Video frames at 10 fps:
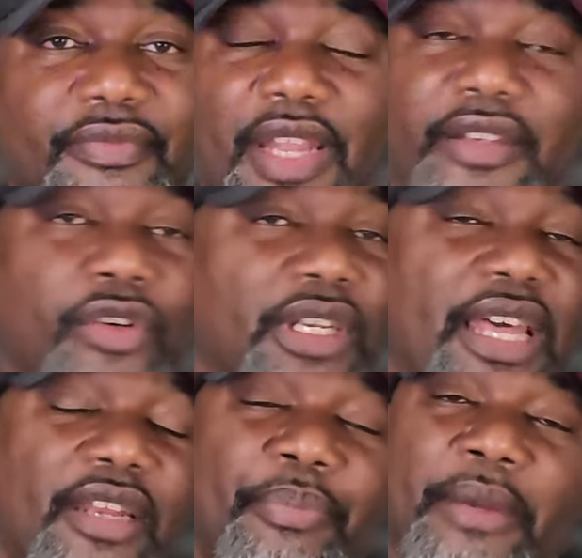I know a
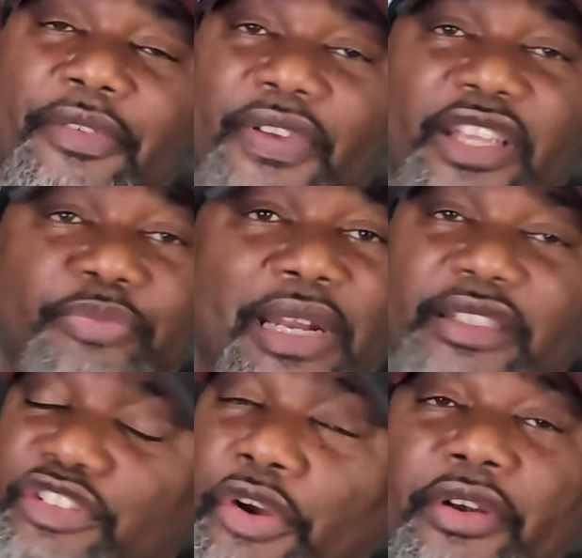lot of Bama fans
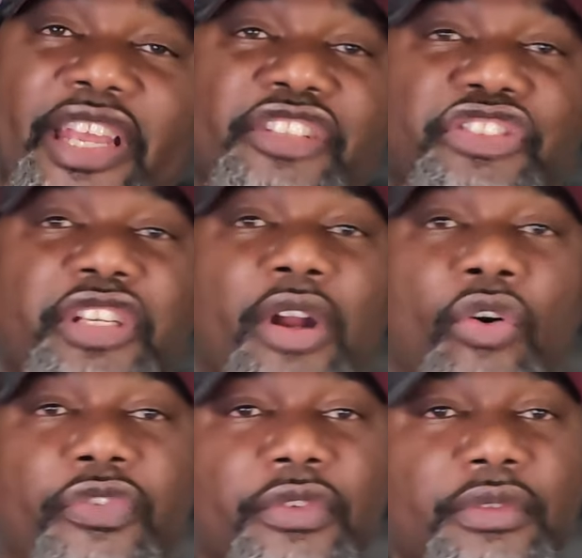probably turned that shit
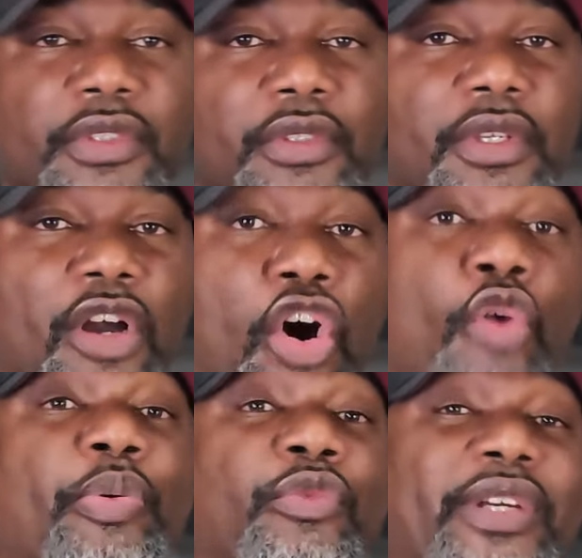off,
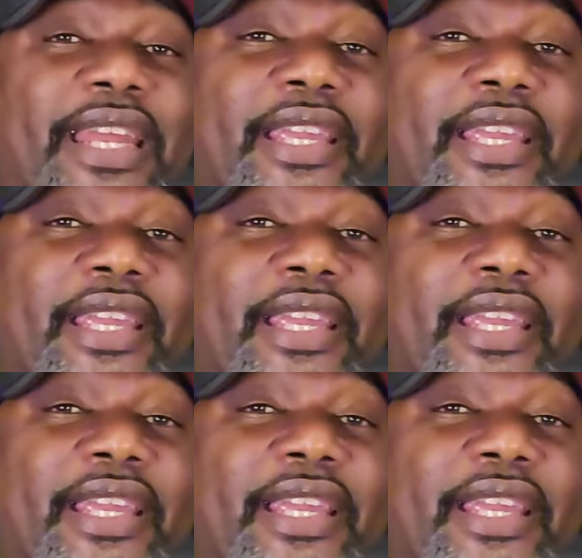hoping